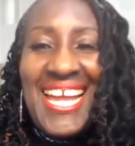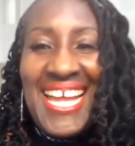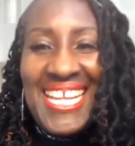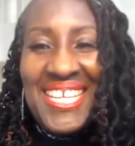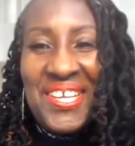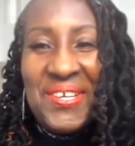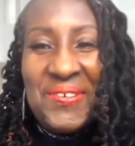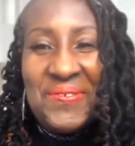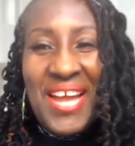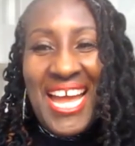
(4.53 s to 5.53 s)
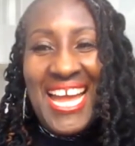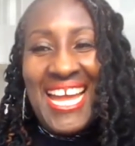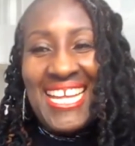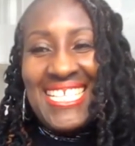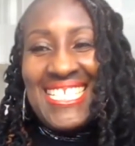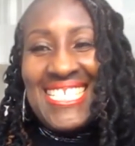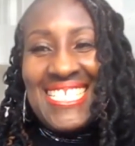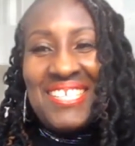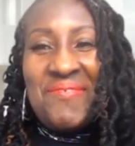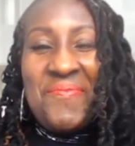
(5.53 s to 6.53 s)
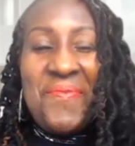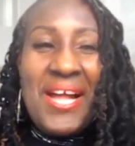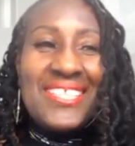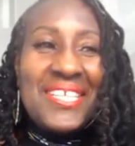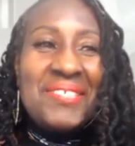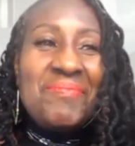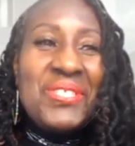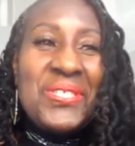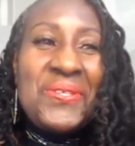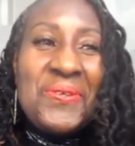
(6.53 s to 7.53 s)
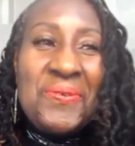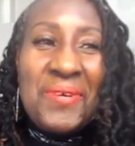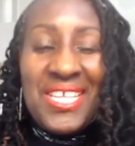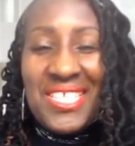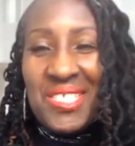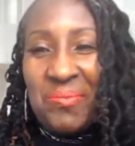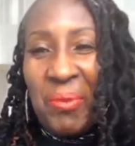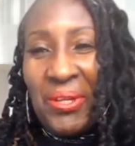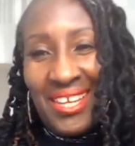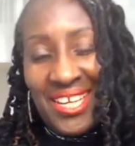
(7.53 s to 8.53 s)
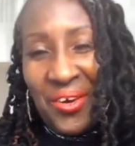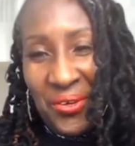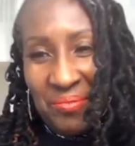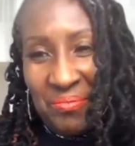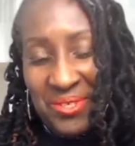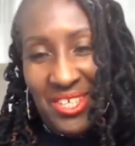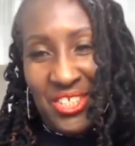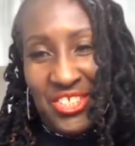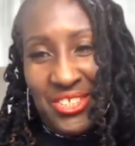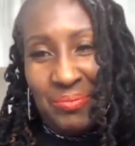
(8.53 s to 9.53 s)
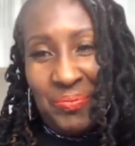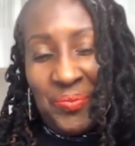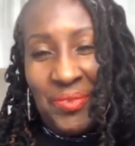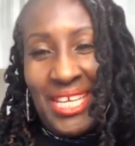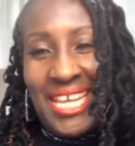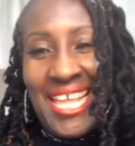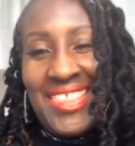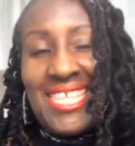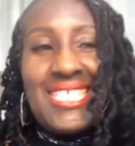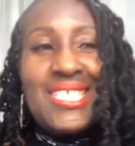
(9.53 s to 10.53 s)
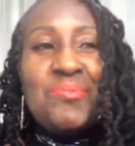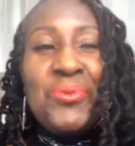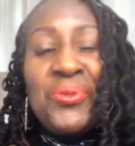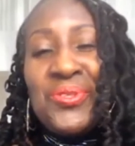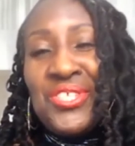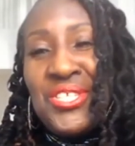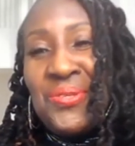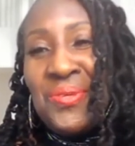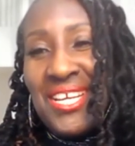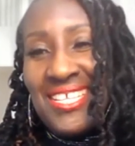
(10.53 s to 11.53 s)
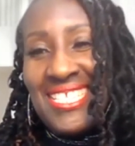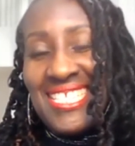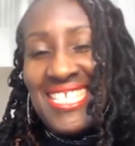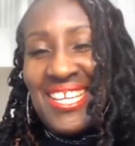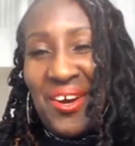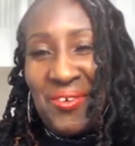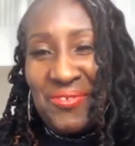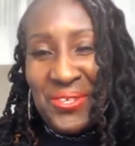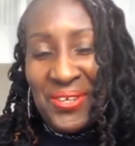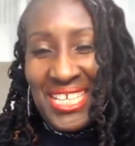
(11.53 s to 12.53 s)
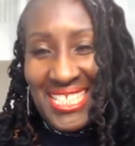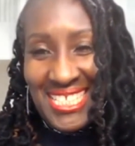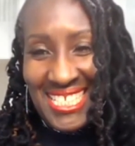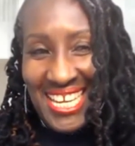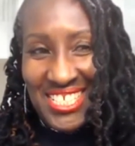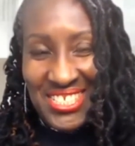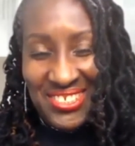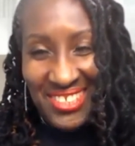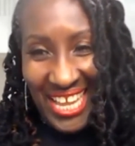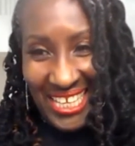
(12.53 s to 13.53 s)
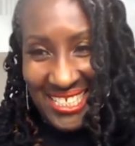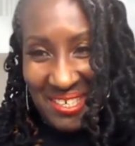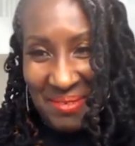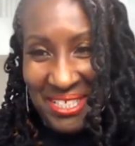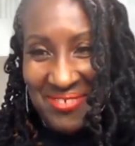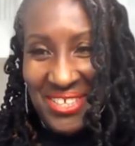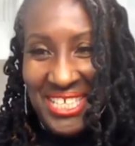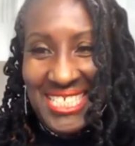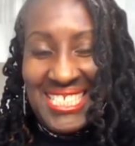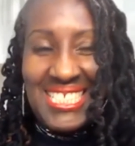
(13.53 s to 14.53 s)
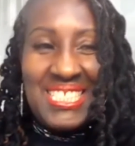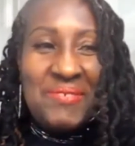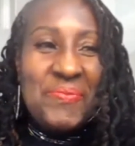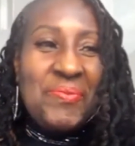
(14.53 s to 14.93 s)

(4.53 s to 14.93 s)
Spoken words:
Hello and welcome to Spotlight On production. This is brought to you courtesy of your international academic advisors.